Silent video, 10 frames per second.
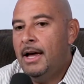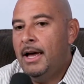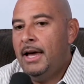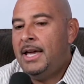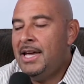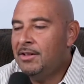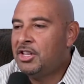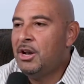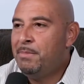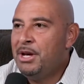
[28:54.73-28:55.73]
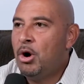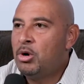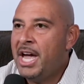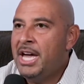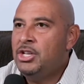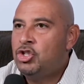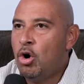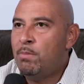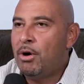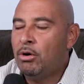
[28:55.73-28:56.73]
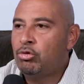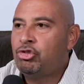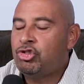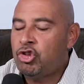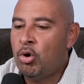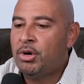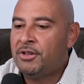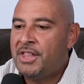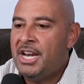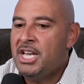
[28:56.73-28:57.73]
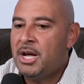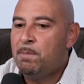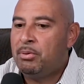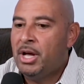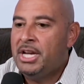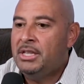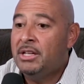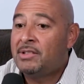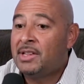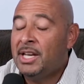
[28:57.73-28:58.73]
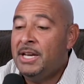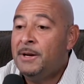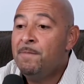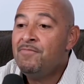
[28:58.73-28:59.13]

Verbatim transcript: he's going to be okay. Joe Burrow showed us that he can play in this league.